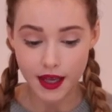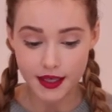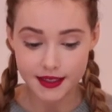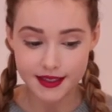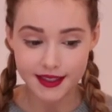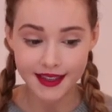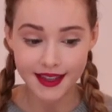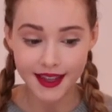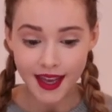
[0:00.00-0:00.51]

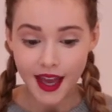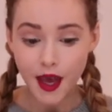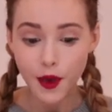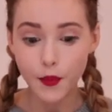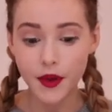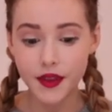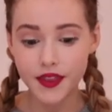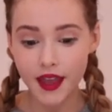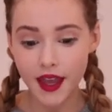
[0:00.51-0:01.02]
plastic,
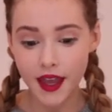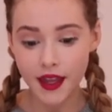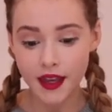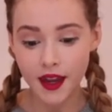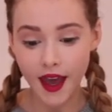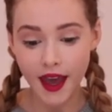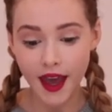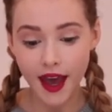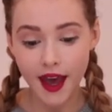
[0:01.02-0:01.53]
but
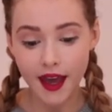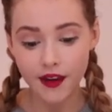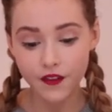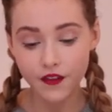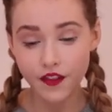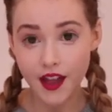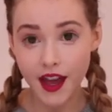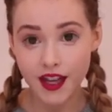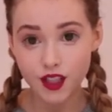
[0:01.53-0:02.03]
then I had
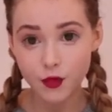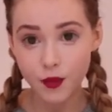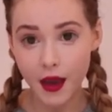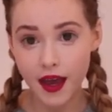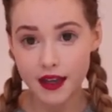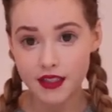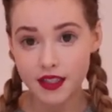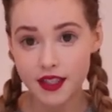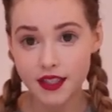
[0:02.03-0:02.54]
a
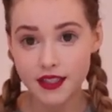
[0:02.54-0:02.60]
flashback to